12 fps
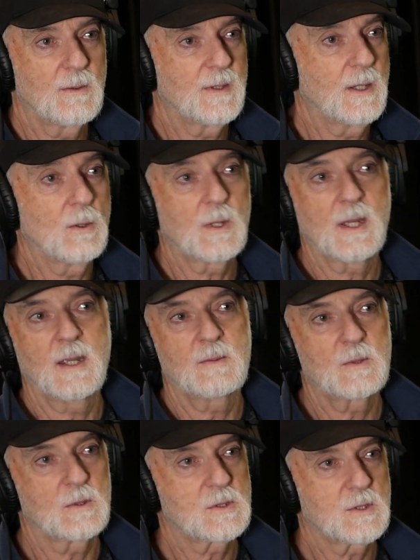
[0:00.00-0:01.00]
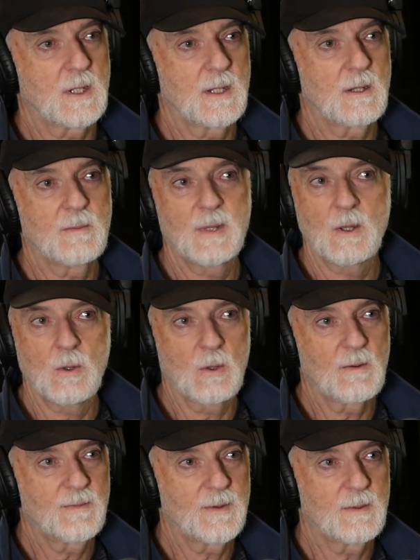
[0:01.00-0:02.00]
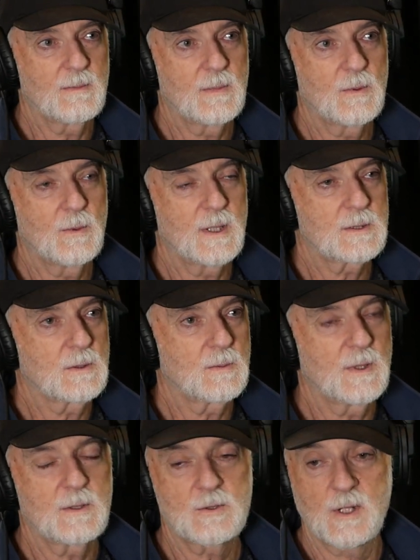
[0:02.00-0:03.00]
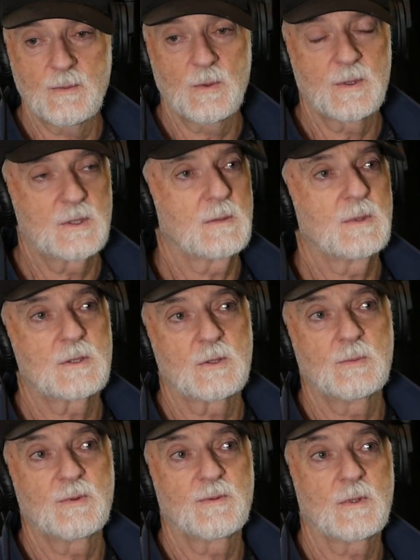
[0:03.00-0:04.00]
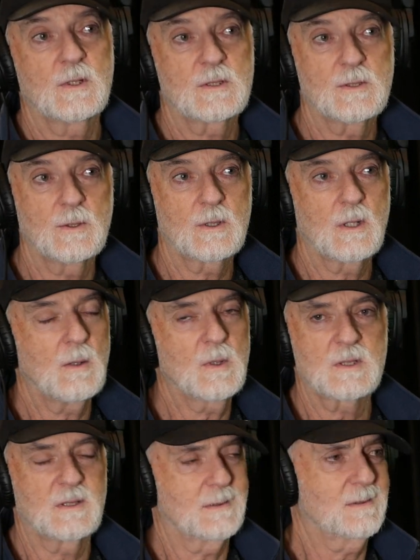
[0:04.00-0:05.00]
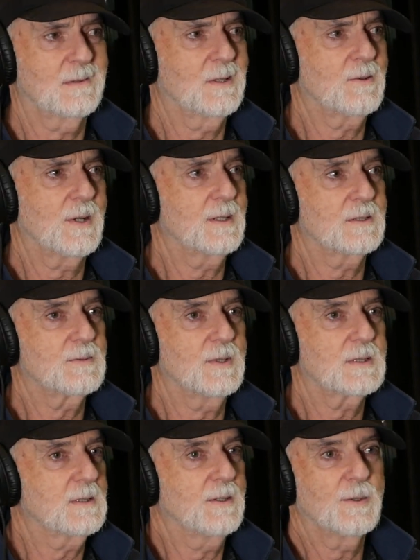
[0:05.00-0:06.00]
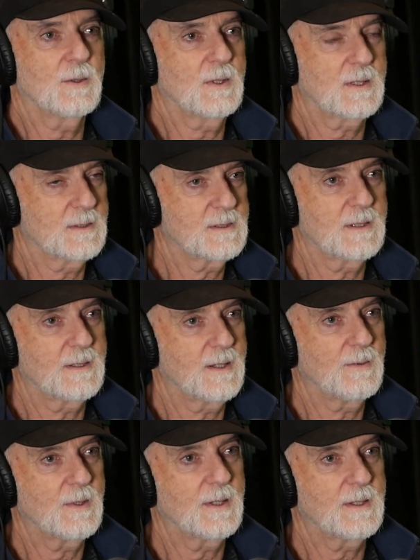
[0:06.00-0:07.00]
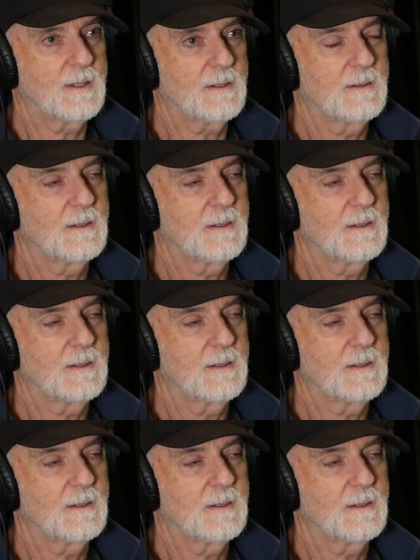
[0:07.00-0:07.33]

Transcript: They all came to Australia. I met all of them, traveled with Jimmy Superfly Snuka. I wasn't the greatest wrestler at all, I can tell you that right now.